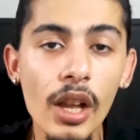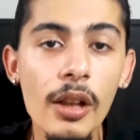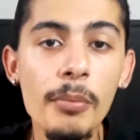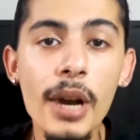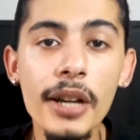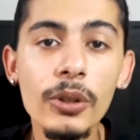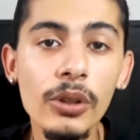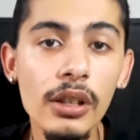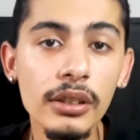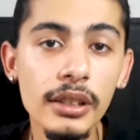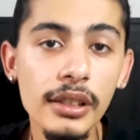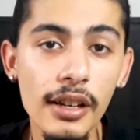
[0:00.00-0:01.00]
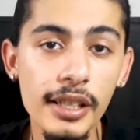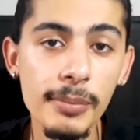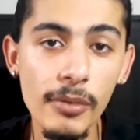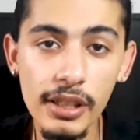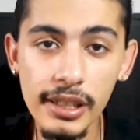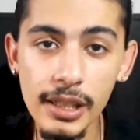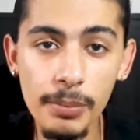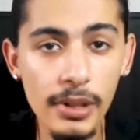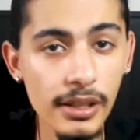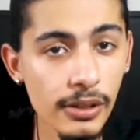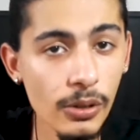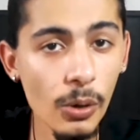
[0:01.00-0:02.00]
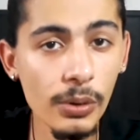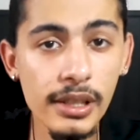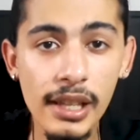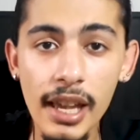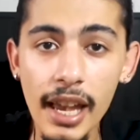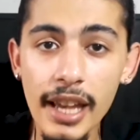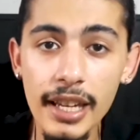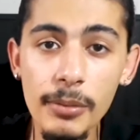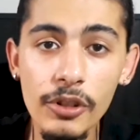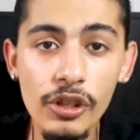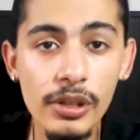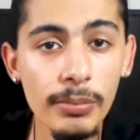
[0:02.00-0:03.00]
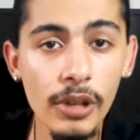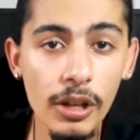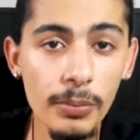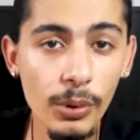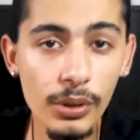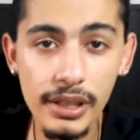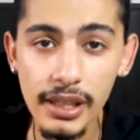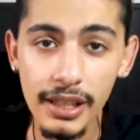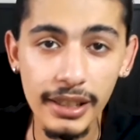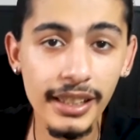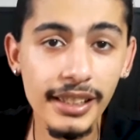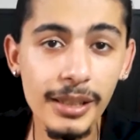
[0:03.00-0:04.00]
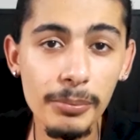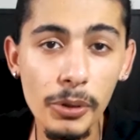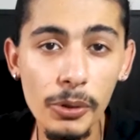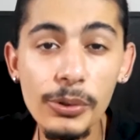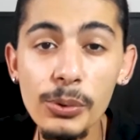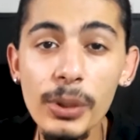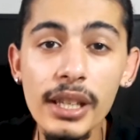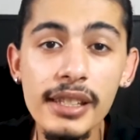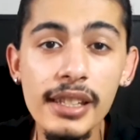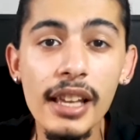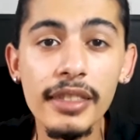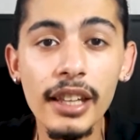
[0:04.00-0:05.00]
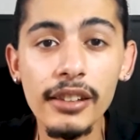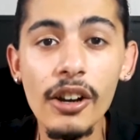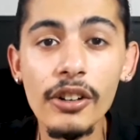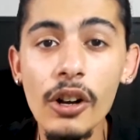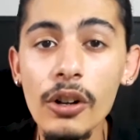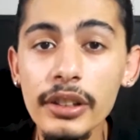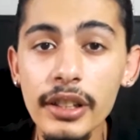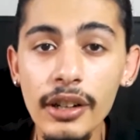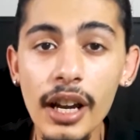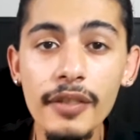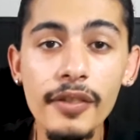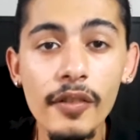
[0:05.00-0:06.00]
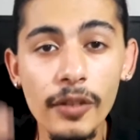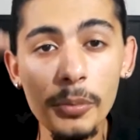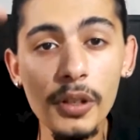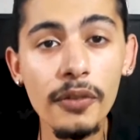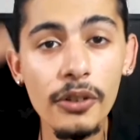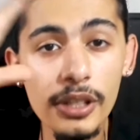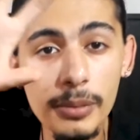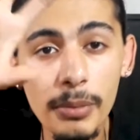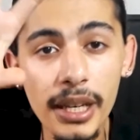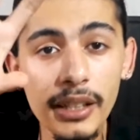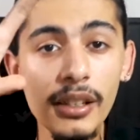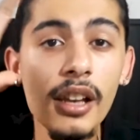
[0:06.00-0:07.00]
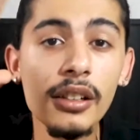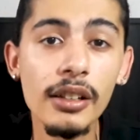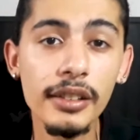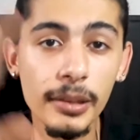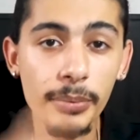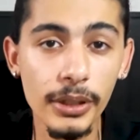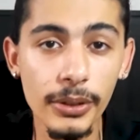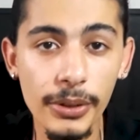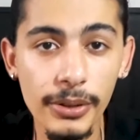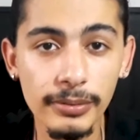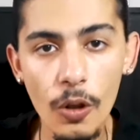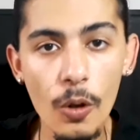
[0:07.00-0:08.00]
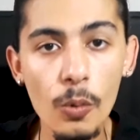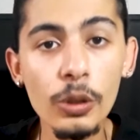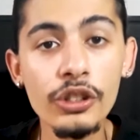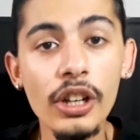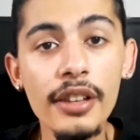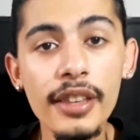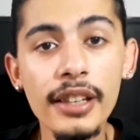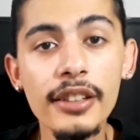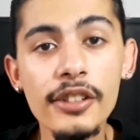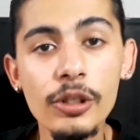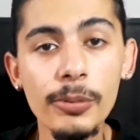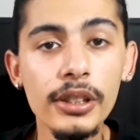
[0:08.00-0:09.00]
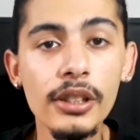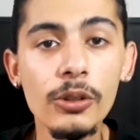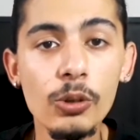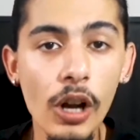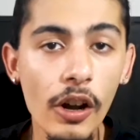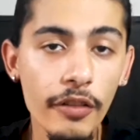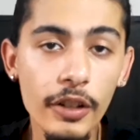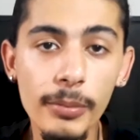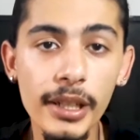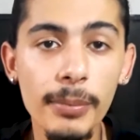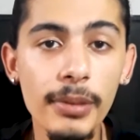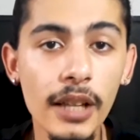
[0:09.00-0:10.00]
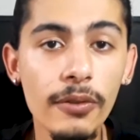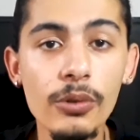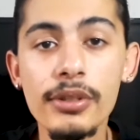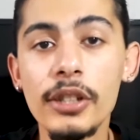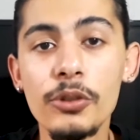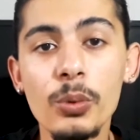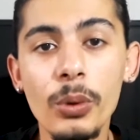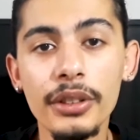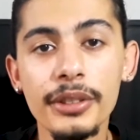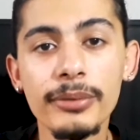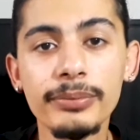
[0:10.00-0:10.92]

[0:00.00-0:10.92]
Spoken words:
Micro content are small snippets, quotes, and images, blog posts, LinkedIn posts, tweets that are all derived from the first main content pillar, which are then distributed to however many platforms that you want.